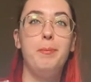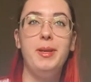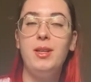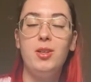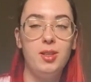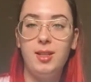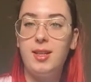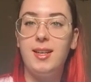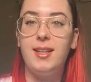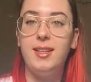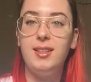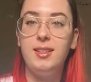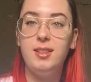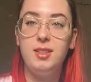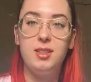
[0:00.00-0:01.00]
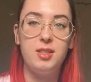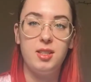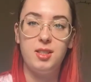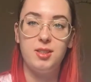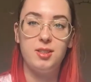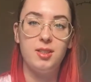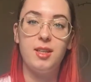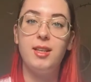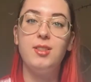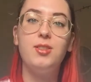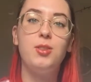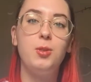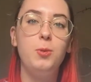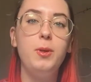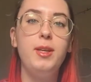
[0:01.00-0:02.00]
been online since the
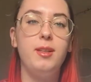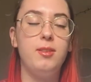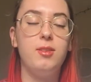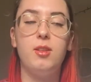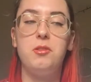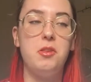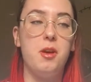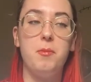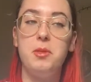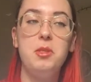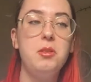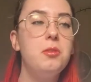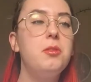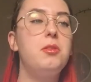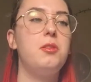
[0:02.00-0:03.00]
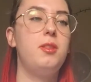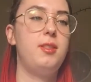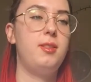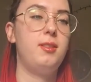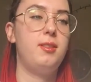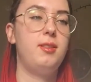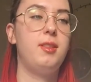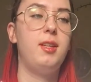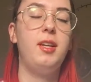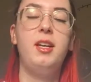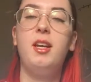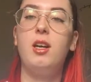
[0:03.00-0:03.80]
last 2 weeks, so I'm used to this.